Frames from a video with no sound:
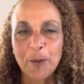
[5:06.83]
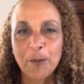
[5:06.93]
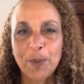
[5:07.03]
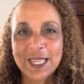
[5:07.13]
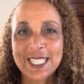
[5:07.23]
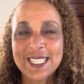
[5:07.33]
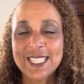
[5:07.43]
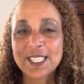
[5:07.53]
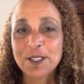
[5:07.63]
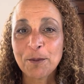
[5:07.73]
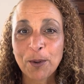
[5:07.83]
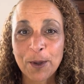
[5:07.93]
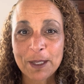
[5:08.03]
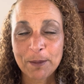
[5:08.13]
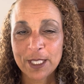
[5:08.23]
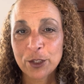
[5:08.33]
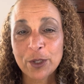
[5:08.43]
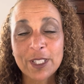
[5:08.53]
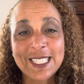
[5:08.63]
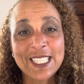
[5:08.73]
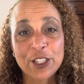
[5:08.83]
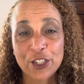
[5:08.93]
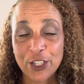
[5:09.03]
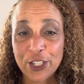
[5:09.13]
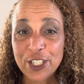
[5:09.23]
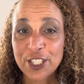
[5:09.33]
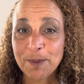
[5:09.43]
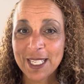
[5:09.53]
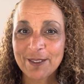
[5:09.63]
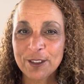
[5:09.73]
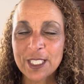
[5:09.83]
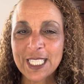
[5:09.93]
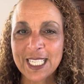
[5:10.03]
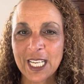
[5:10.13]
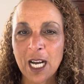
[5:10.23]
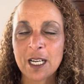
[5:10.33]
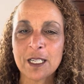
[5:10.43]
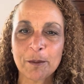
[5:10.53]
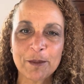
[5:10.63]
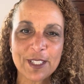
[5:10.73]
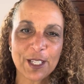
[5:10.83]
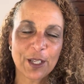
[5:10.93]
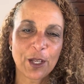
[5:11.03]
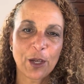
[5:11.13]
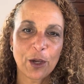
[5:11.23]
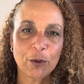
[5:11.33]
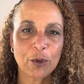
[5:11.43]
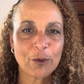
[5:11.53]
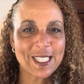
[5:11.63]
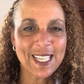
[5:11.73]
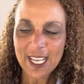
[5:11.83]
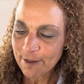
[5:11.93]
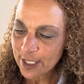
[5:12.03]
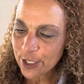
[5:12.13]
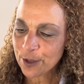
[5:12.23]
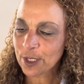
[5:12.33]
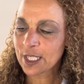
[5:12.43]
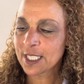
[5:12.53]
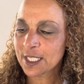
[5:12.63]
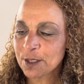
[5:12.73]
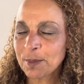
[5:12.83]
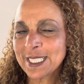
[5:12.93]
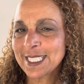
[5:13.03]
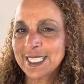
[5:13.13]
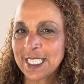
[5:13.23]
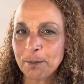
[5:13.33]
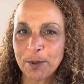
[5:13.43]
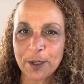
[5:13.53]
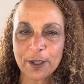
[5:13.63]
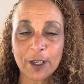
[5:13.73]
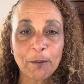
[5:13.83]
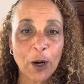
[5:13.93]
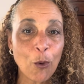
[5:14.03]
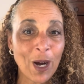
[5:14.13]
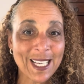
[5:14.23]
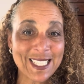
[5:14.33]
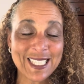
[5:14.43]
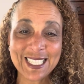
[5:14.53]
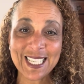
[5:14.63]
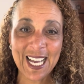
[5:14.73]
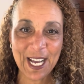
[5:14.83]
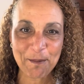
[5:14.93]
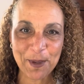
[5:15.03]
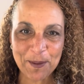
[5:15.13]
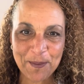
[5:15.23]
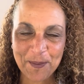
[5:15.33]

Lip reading: But the disappointment or the discouragement really comes when we dive into a little bit deeper about why it didn't happen.